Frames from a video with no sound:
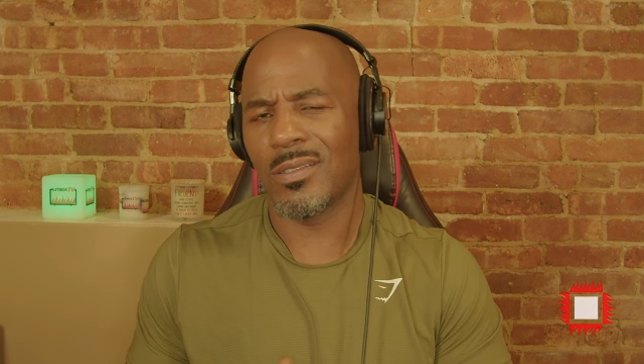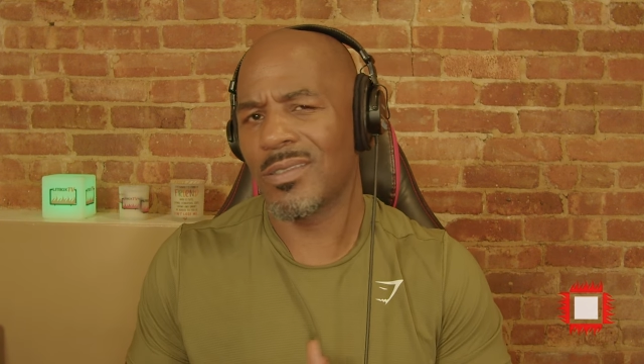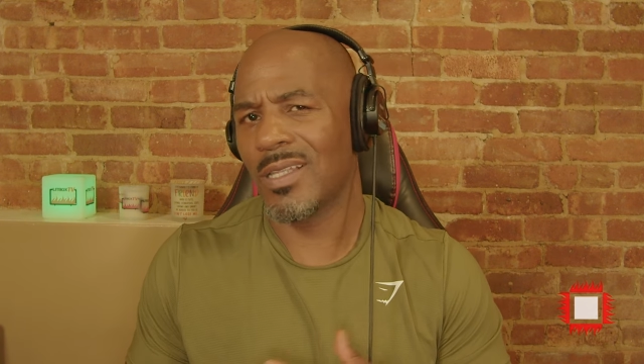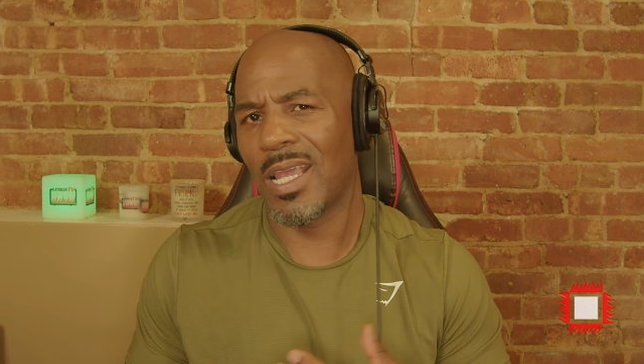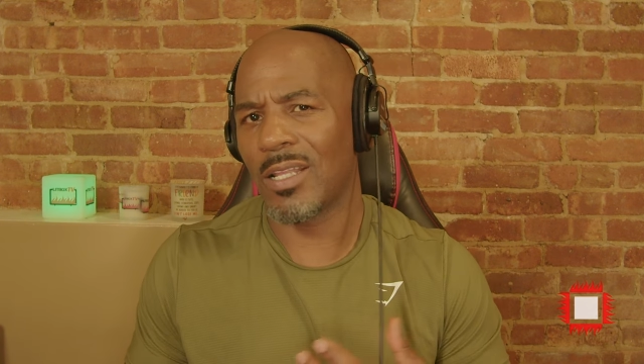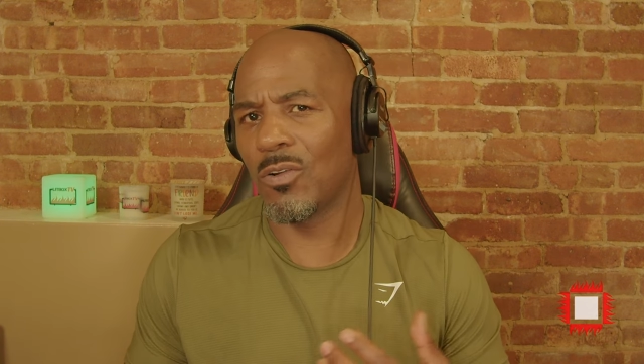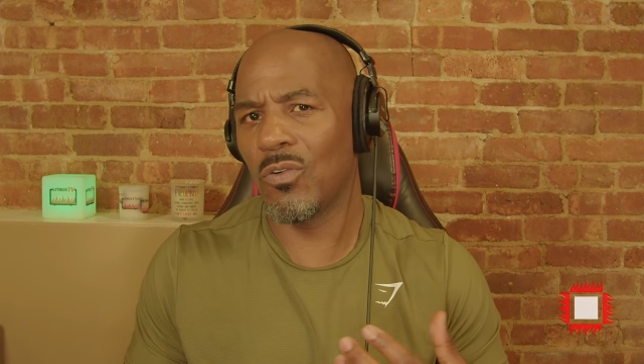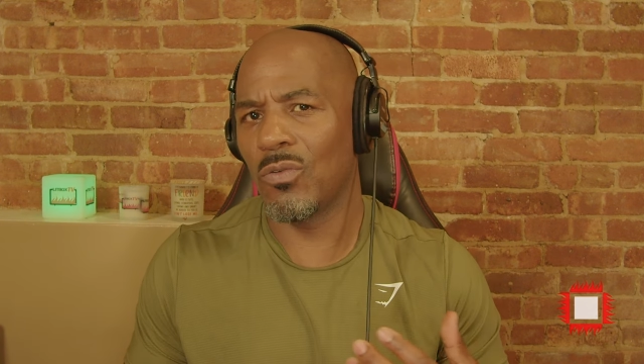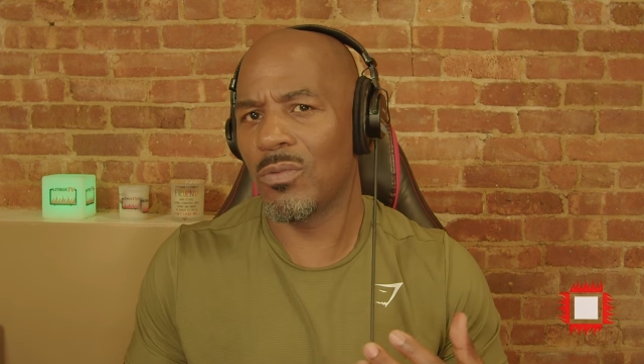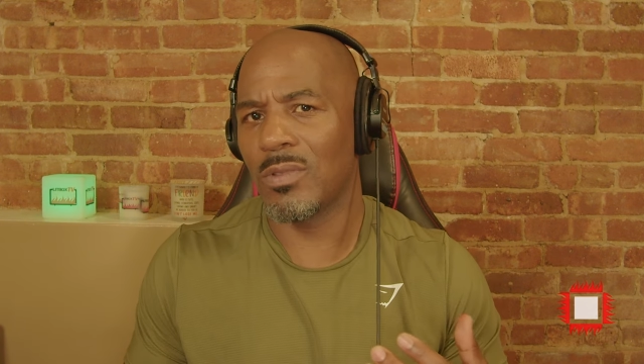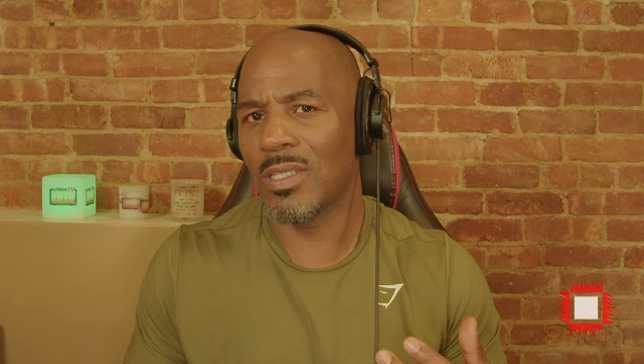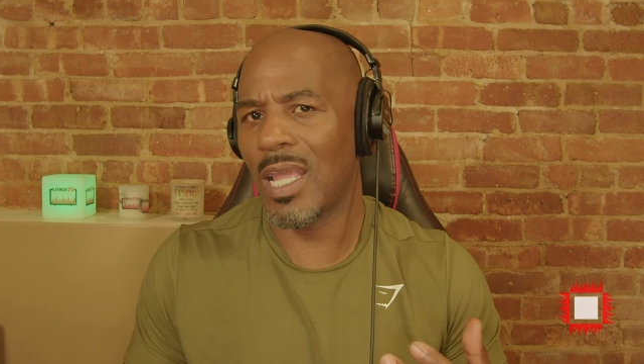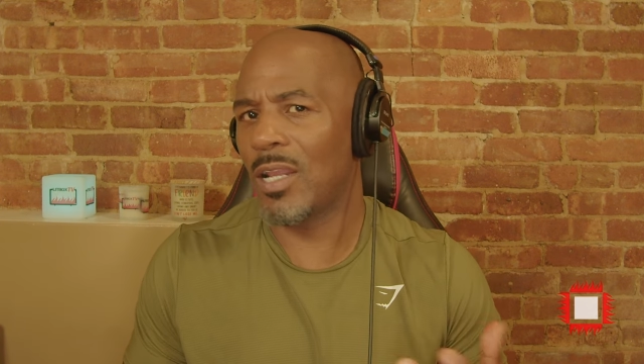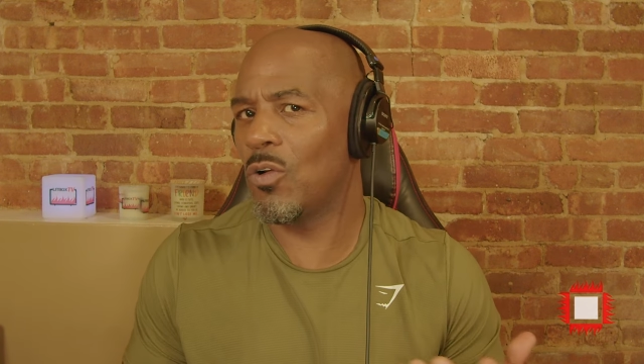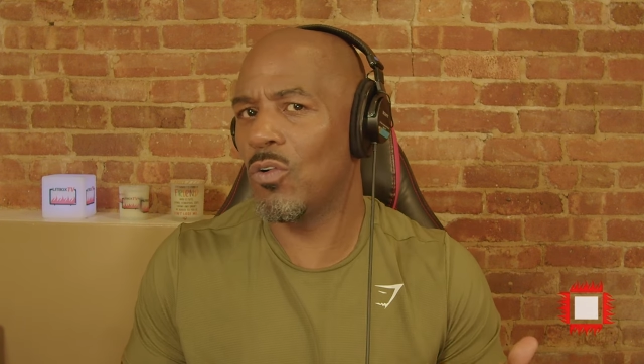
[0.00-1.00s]
That don't
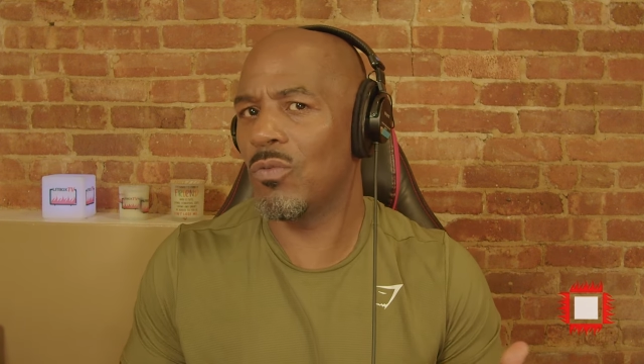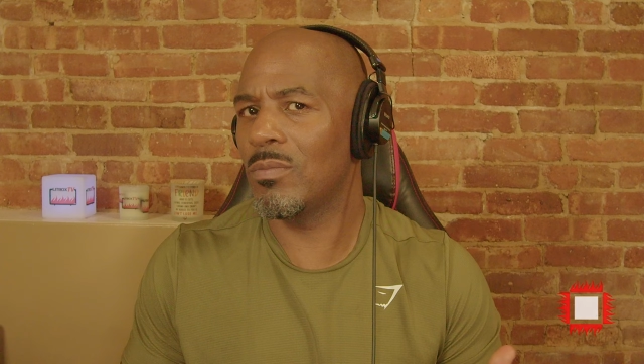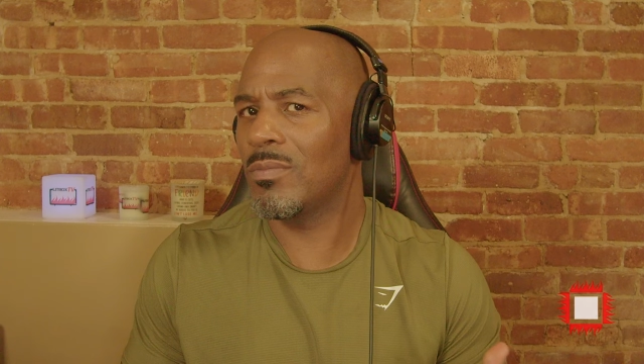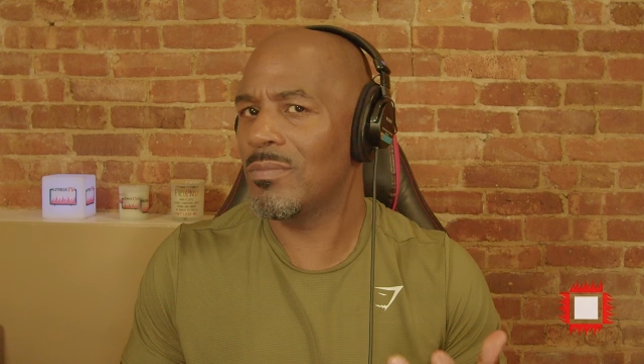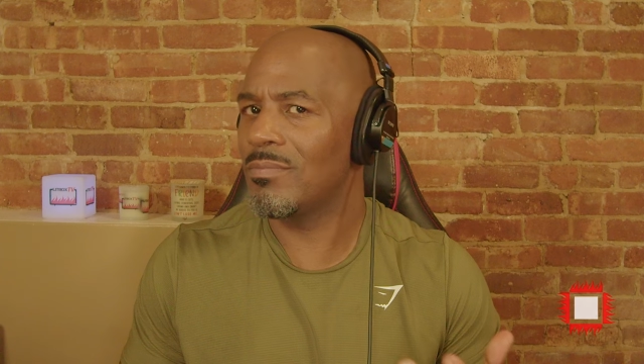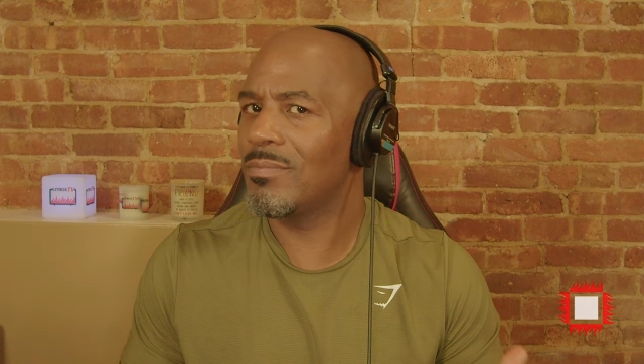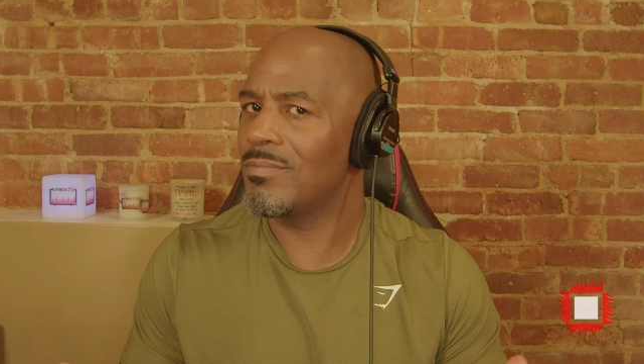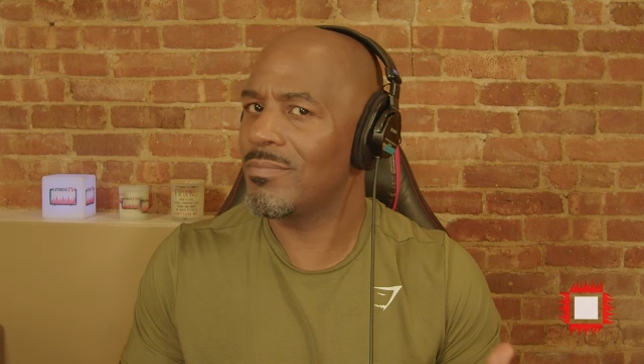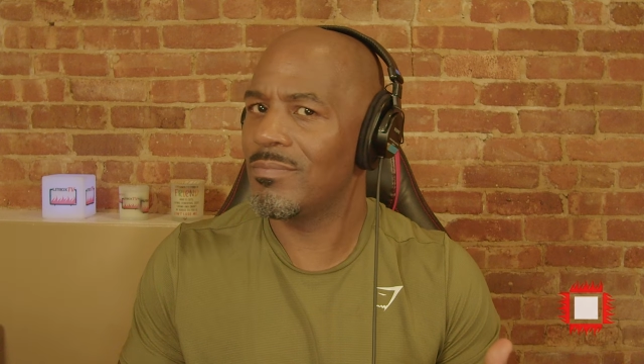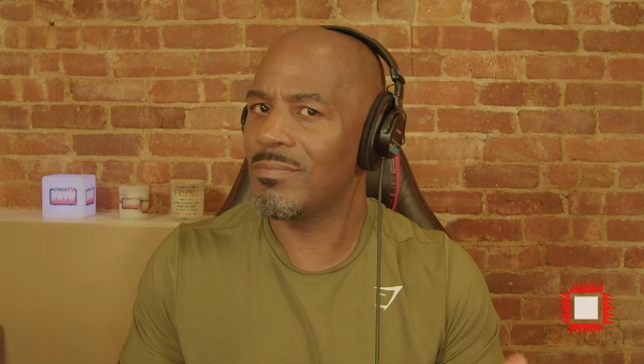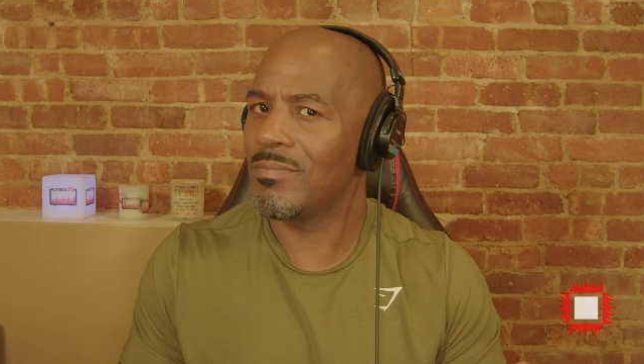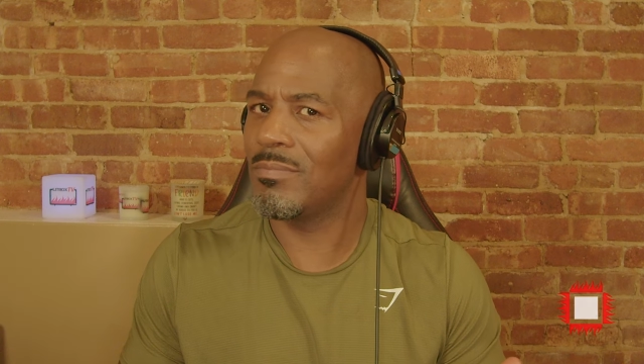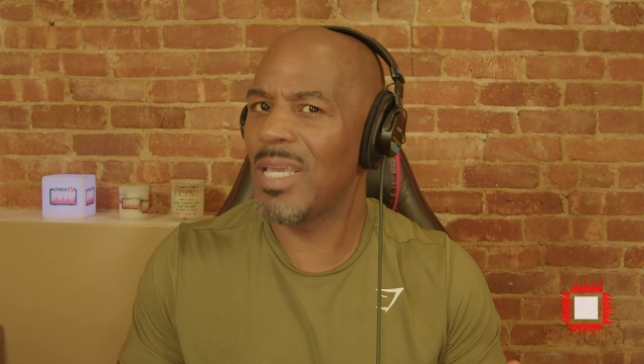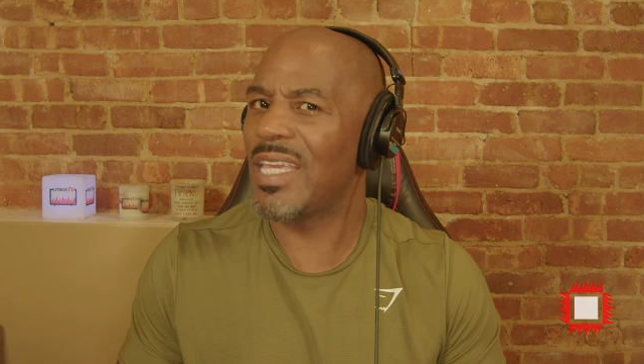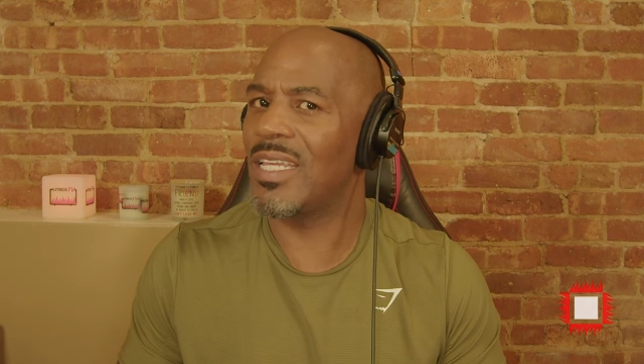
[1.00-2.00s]
that don't
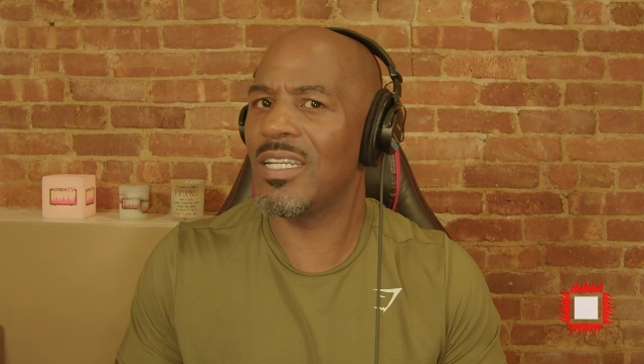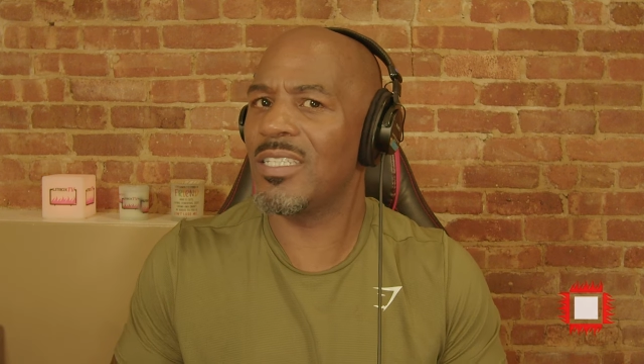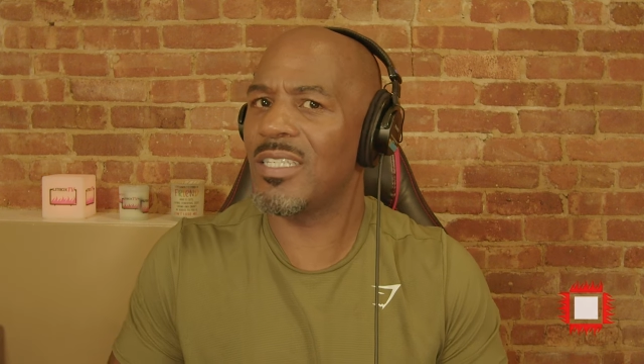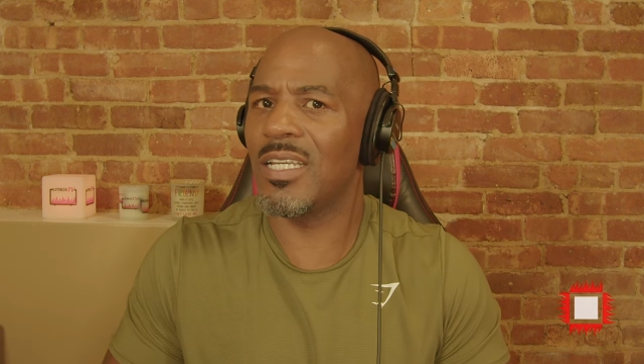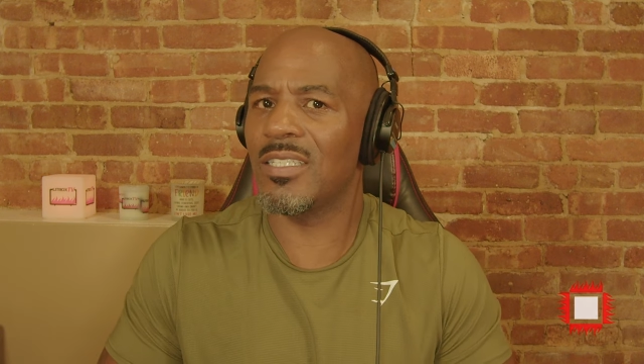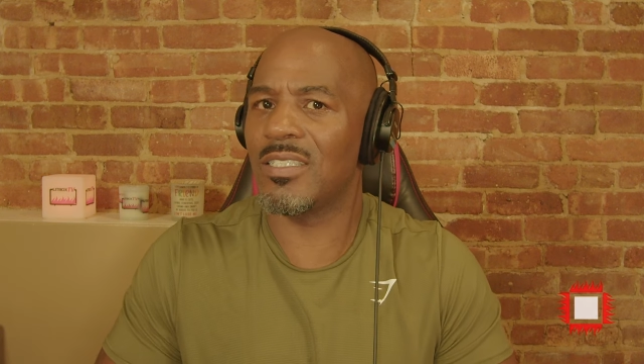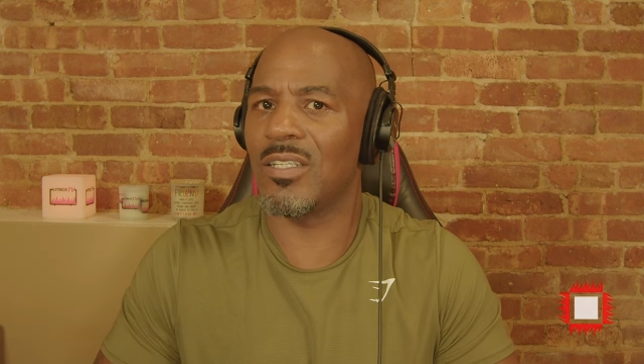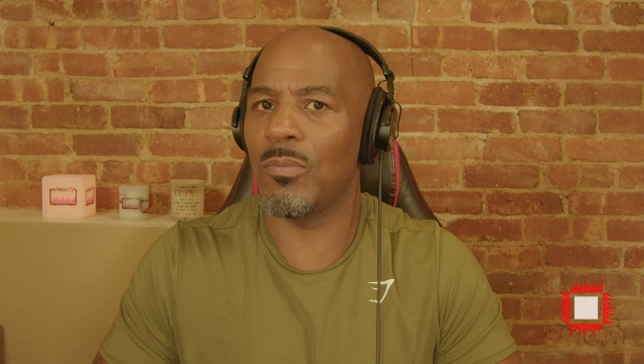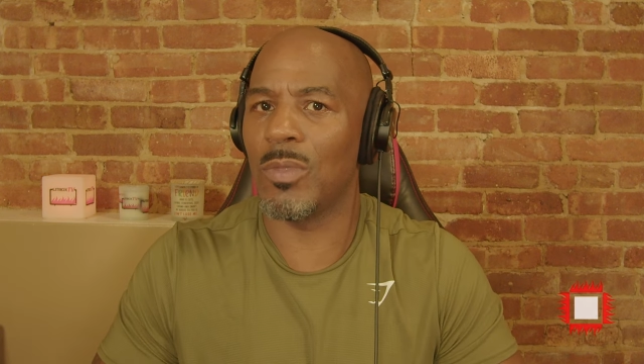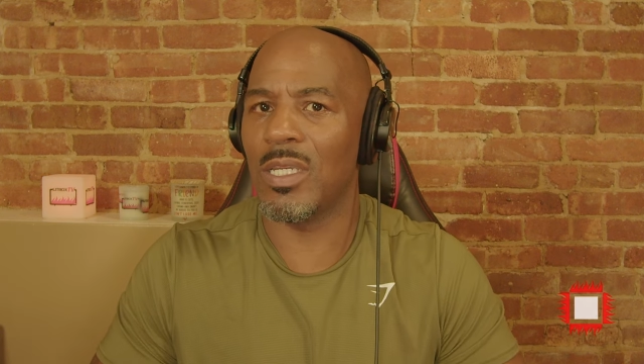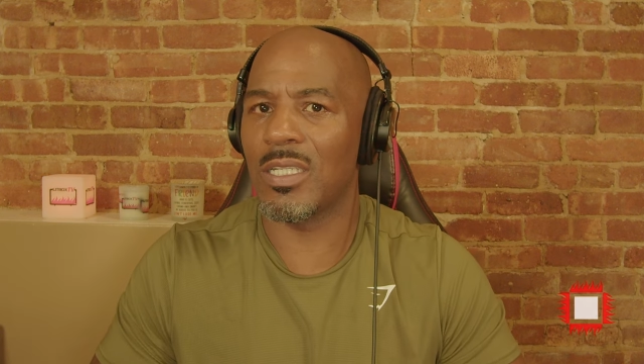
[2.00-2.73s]
make any sense to me.